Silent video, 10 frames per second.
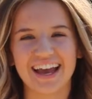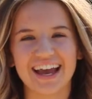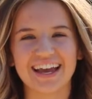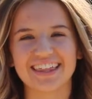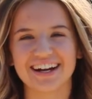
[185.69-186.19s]

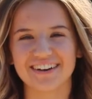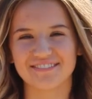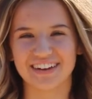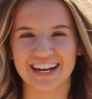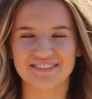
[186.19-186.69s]
Hey there,
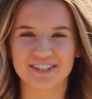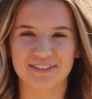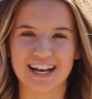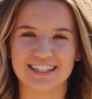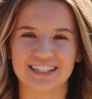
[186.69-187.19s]
my name's
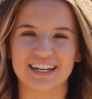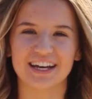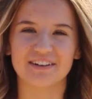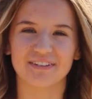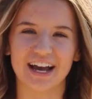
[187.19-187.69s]
Presley
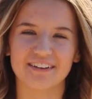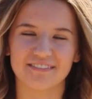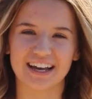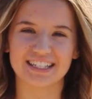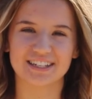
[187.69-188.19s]
and my
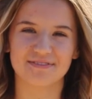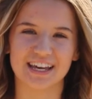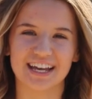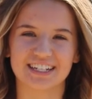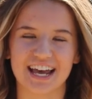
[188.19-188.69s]
advice to
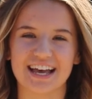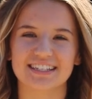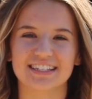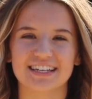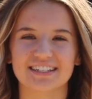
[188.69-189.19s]

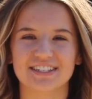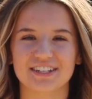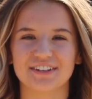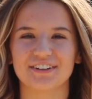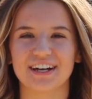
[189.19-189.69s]
BHS is
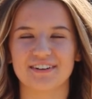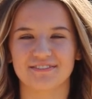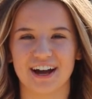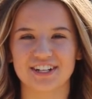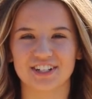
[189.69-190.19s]
to
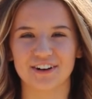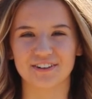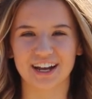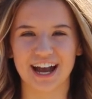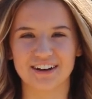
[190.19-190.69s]
find your
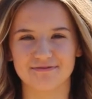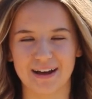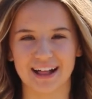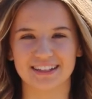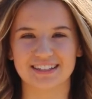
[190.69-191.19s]
own kind of
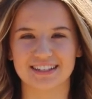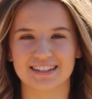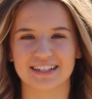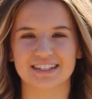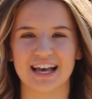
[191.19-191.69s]
balance and
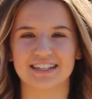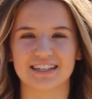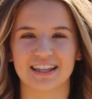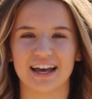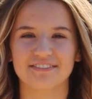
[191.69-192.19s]
success
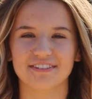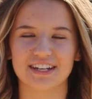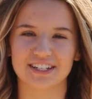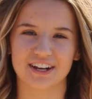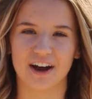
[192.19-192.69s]
in life
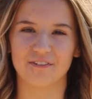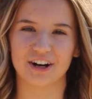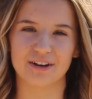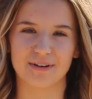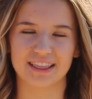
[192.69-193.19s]
and to not
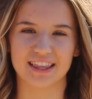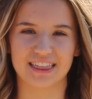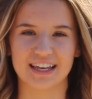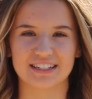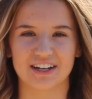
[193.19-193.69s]
worry about the
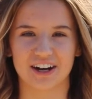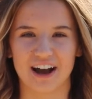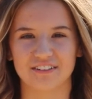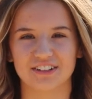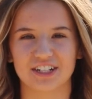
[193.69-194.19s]
things that are
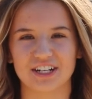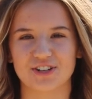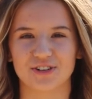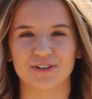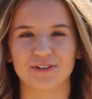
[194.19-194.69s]
out of your
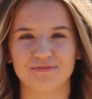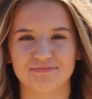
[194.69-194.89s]
control.